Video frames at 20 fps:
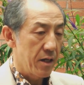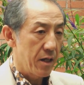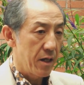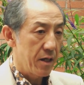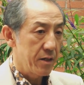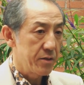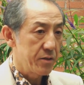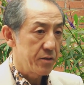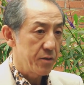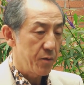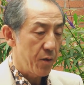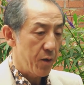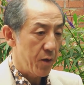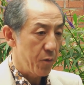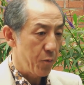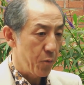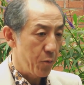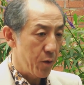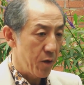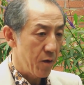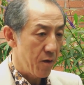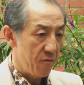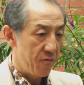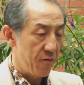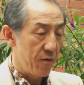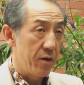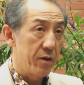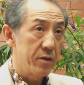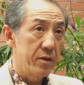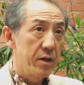Actually, we
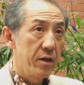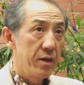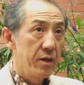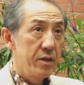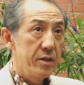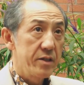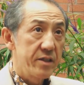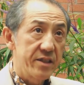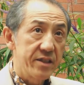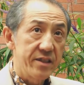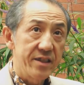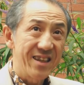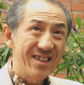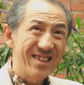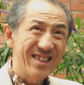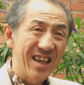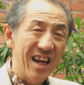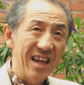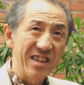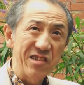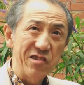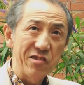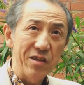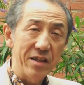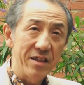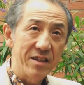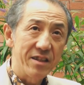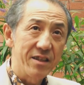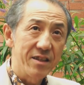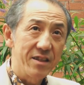offer
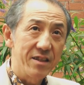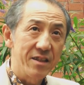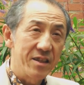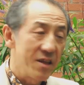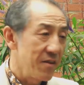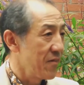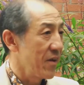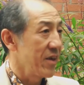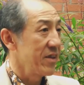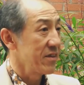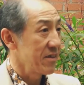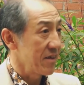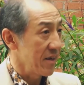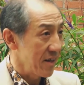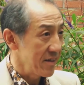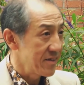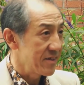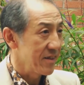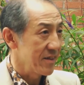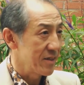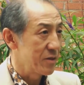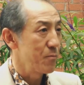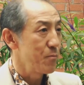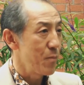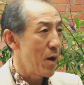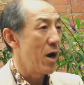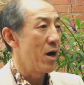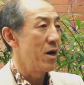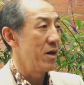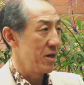600 different classes
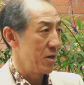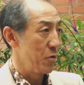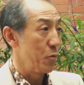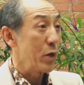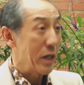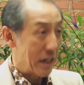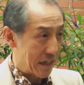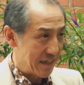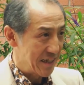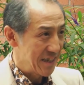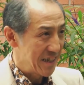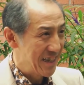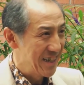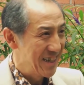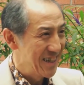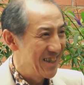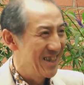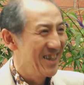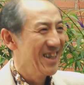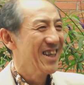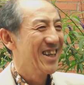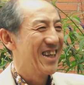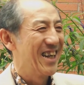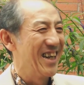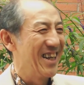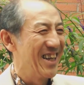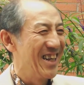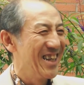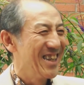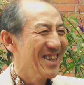per week.
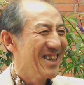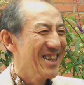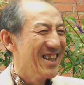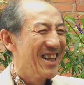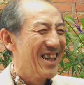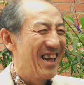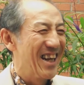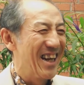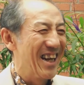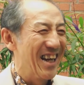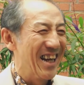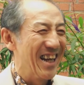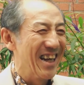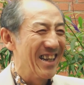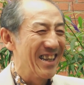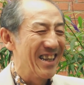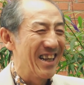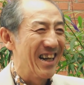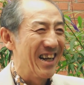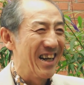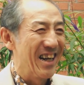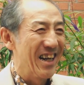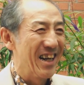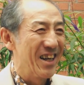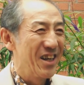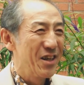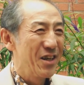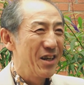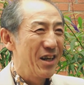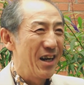And
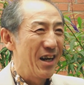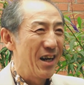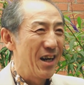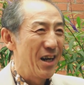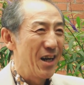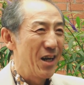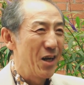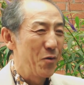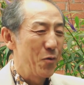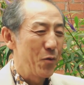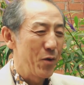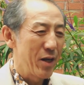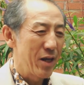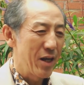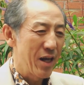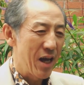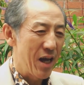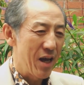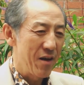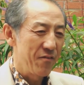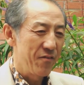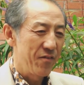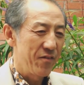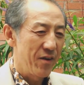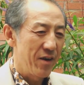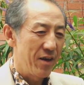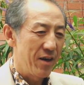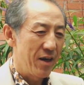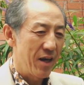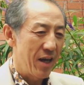we have
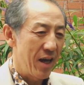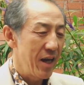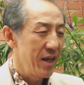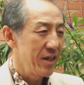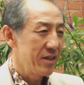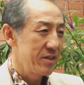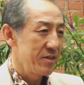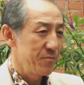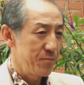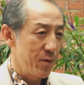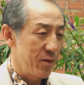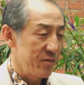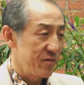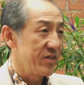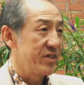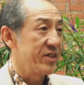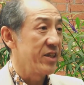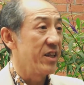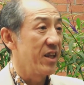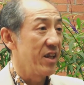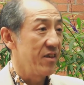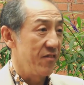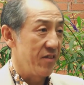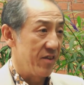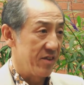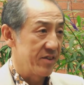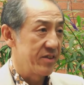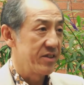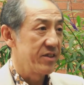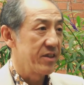8 proficiency
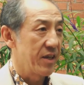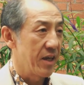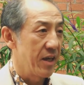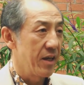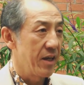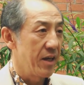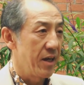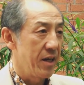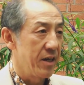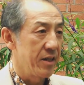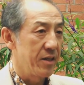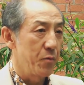levels, okay?